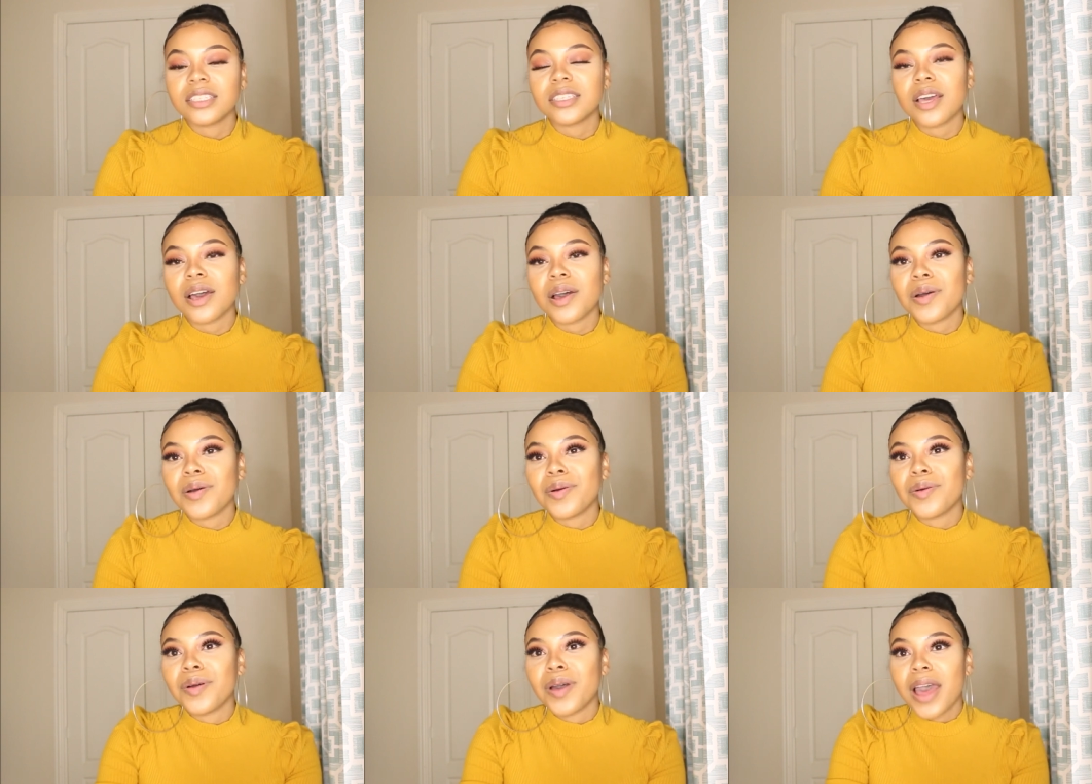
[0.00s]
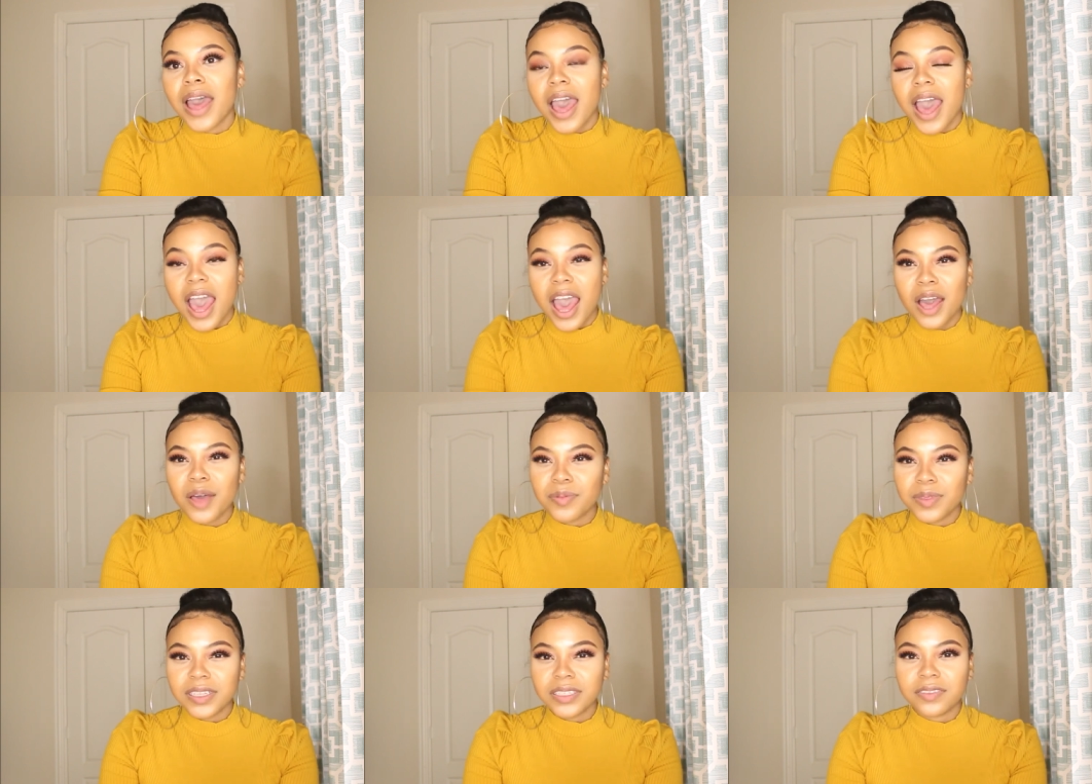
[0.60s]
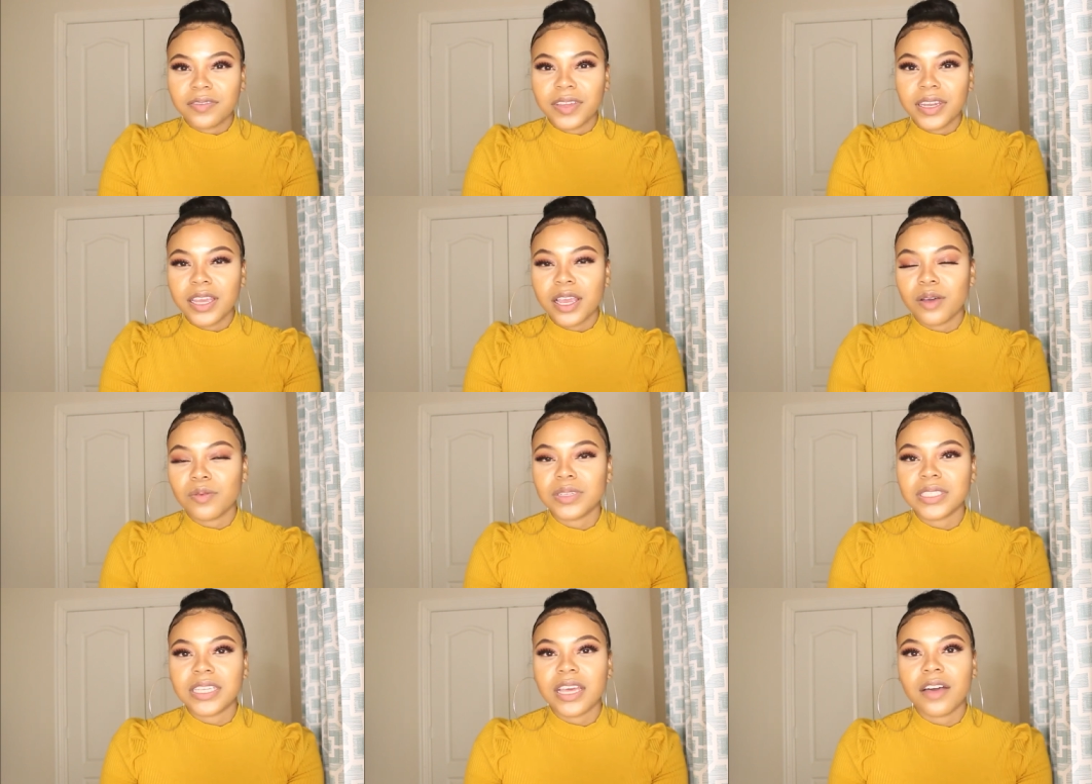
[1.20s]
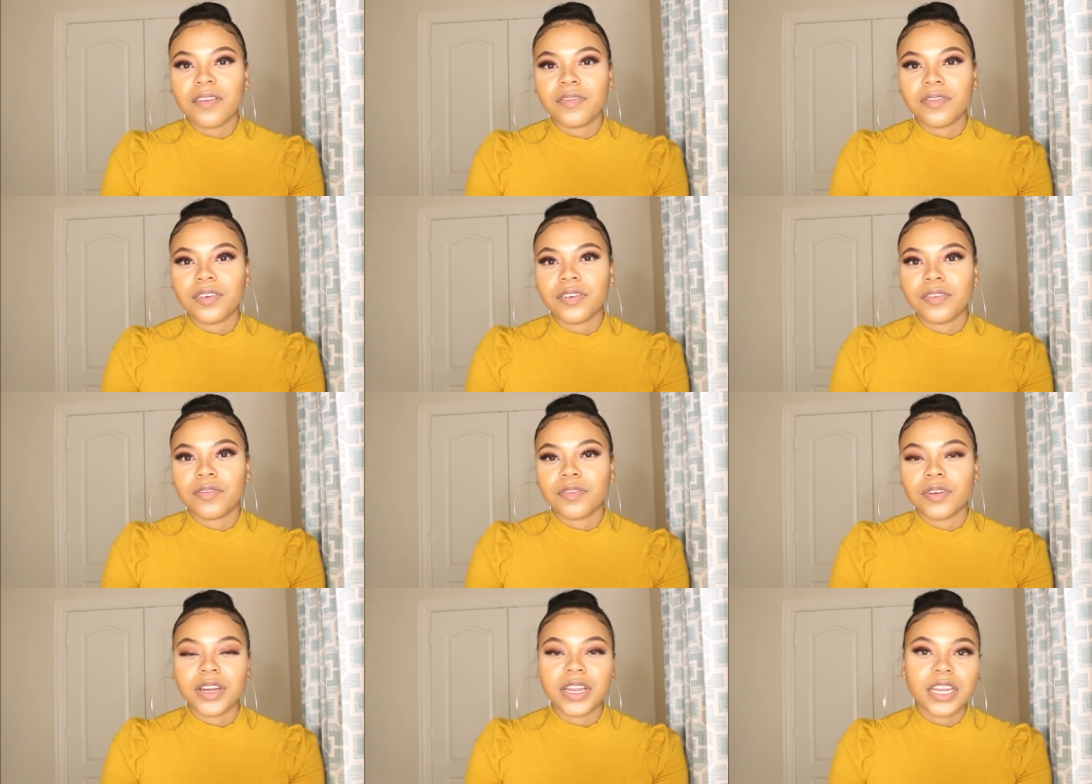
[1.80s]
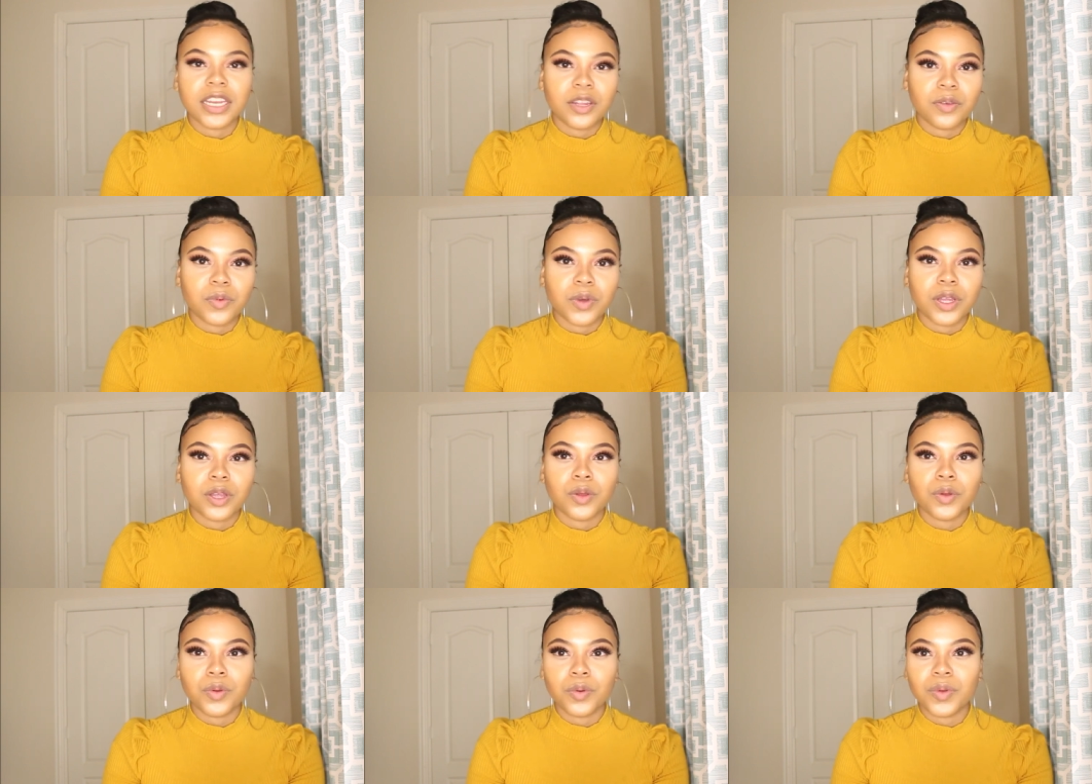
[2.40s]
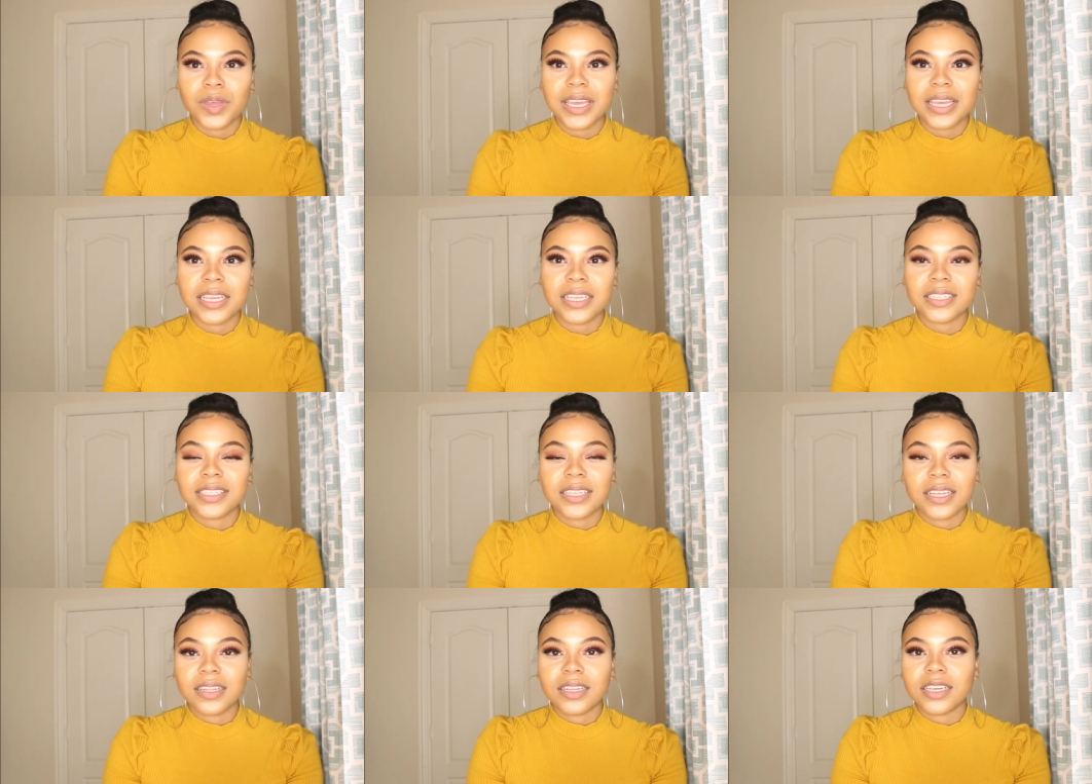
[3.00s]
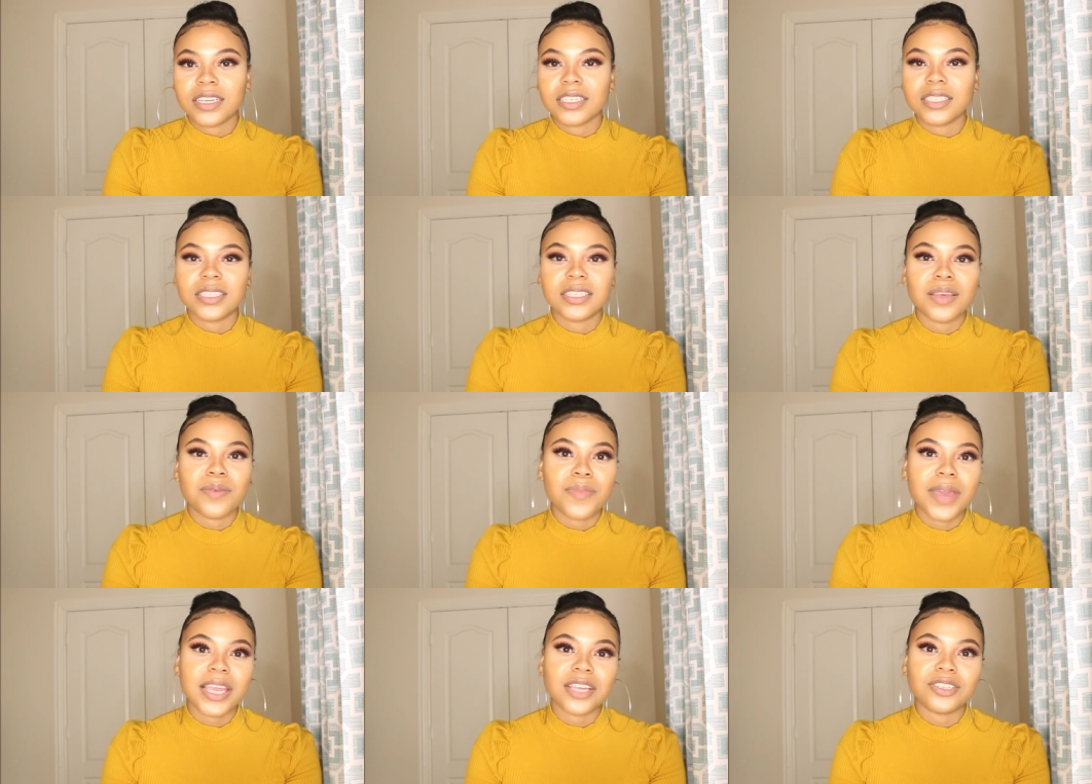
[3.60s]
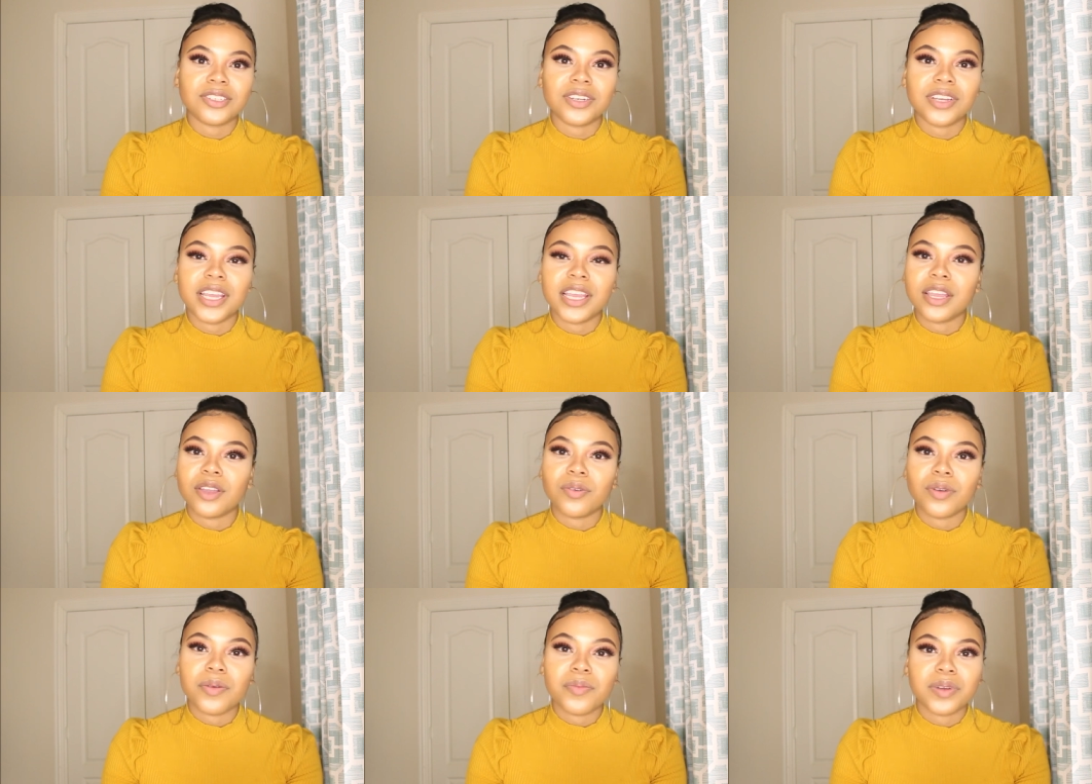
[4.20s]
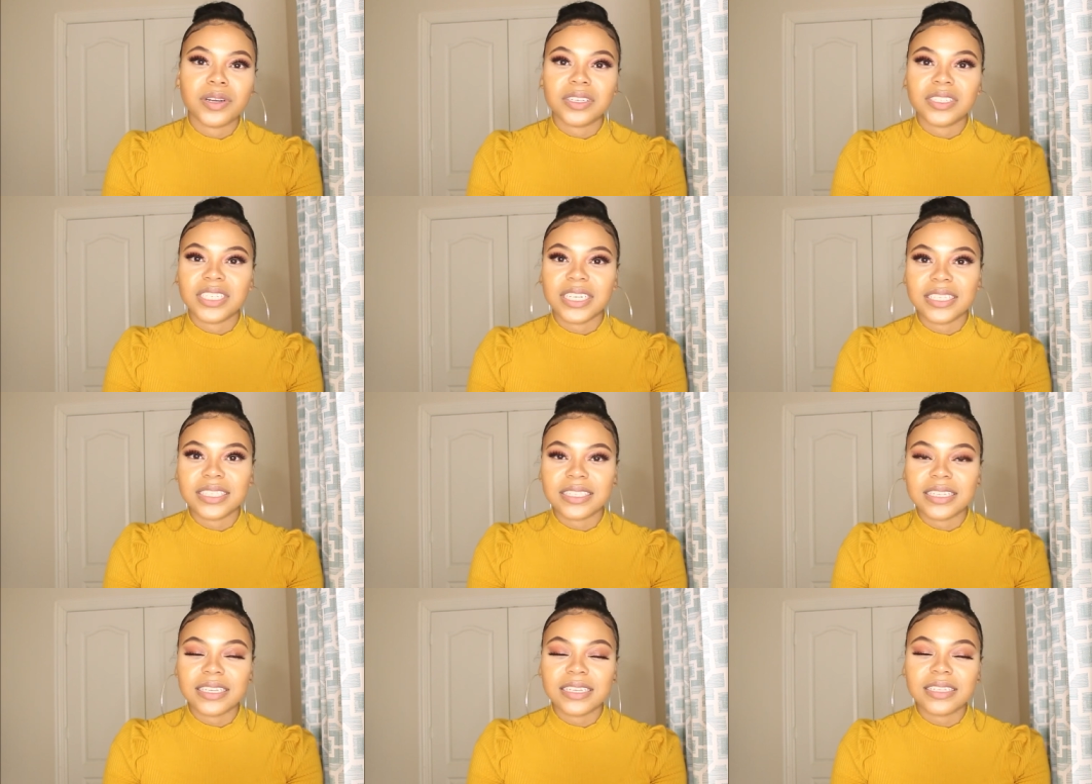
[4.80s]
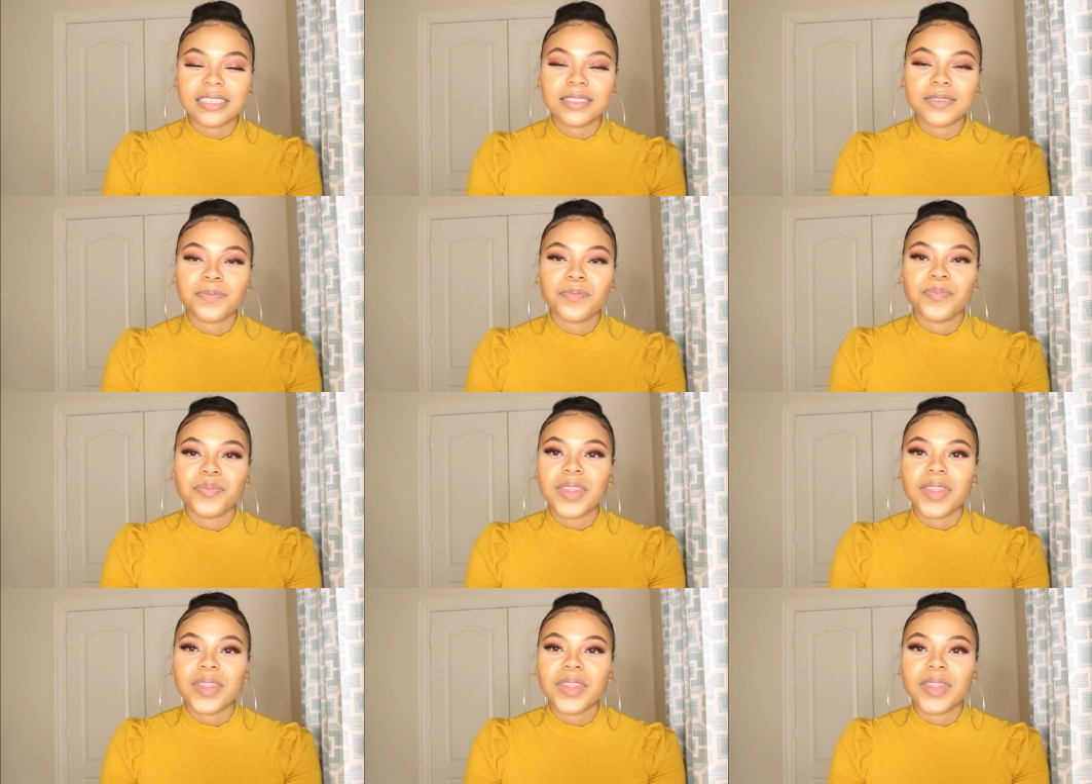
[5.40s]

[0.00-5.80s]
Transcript: So I hope this video was helpful for anyone who is looking to major in criminal justice.